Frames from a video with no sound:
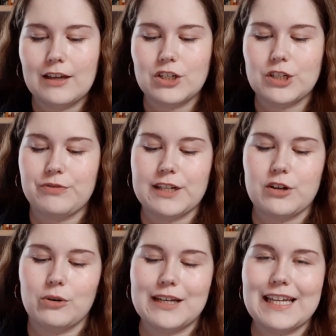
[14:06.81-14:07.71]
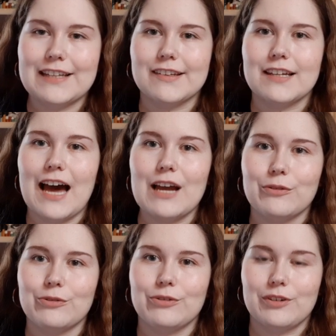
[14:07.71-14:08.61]
She felt only its
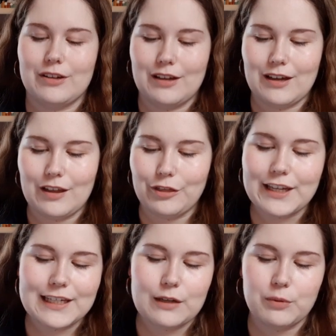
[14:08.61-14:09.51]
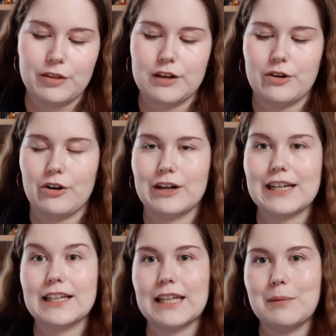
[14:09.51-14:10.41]
life thickening within her,
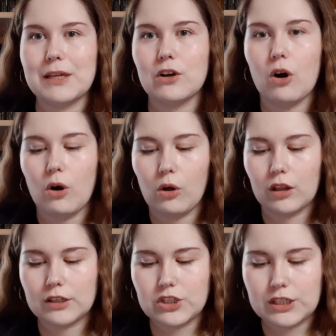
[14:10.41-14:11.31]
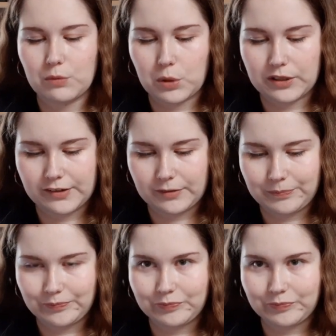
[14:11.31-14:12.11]
claiming all she was.